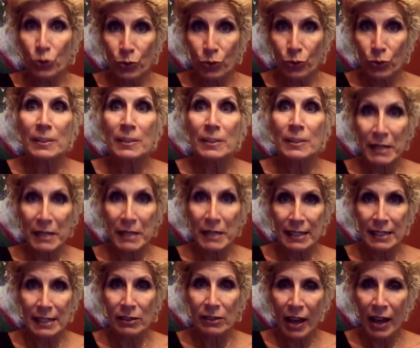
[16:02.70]
his
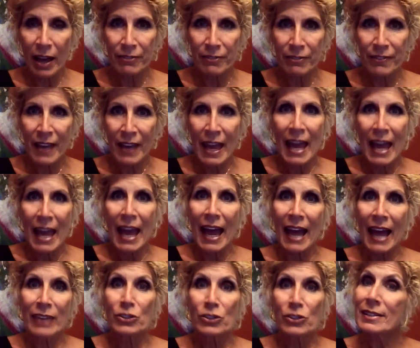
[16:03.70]
busy life,
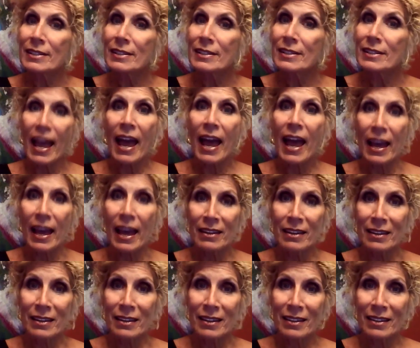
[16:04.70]
and to say
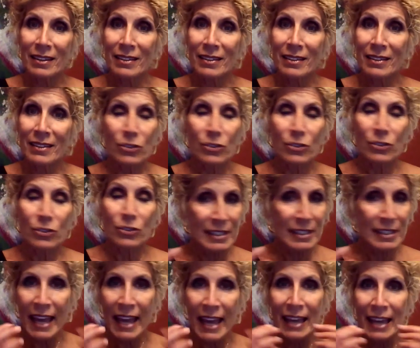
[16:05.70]

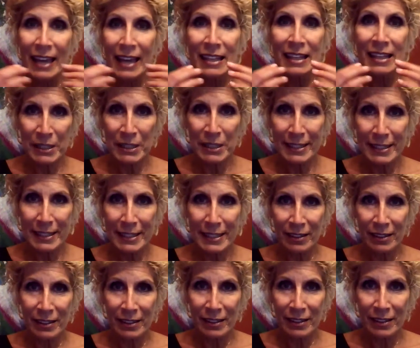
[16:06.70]

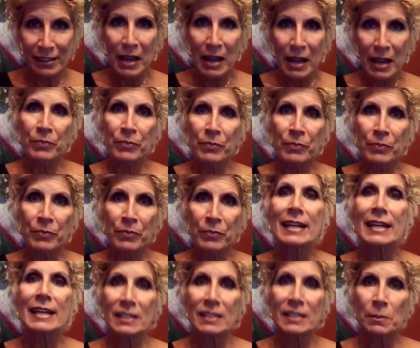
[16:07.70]
explicitly that he
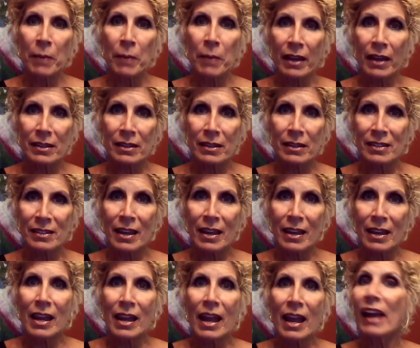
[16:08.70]
expects
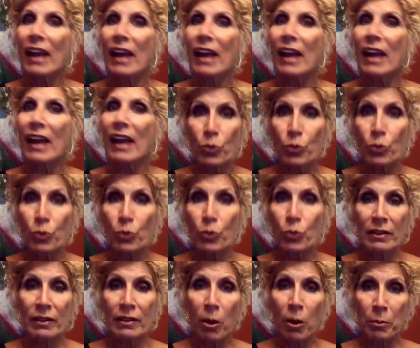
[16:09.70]
everyone in
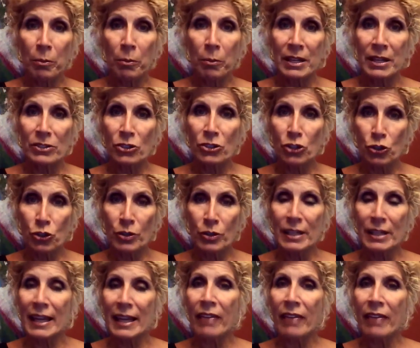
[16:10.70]
the company to
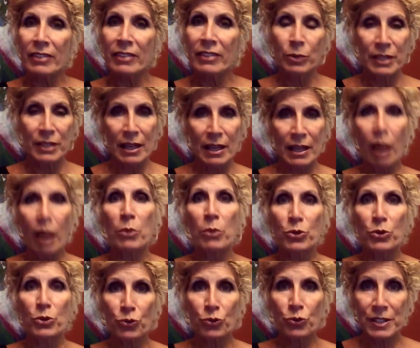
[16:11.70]
treat Kathy with the
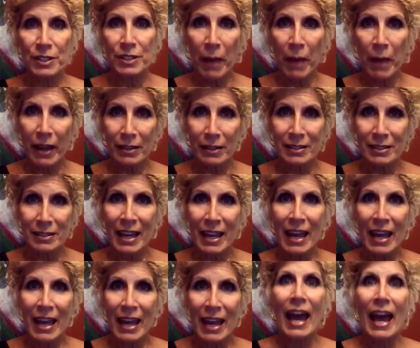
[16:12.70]
utmost respect
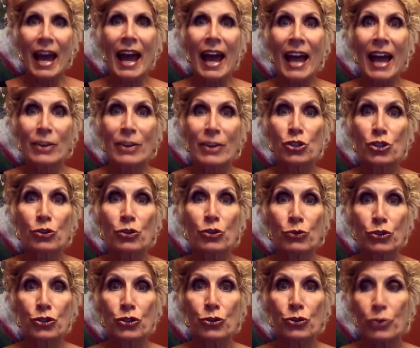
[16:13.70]
and to
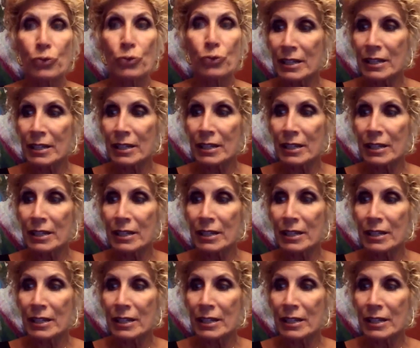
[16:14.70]
treat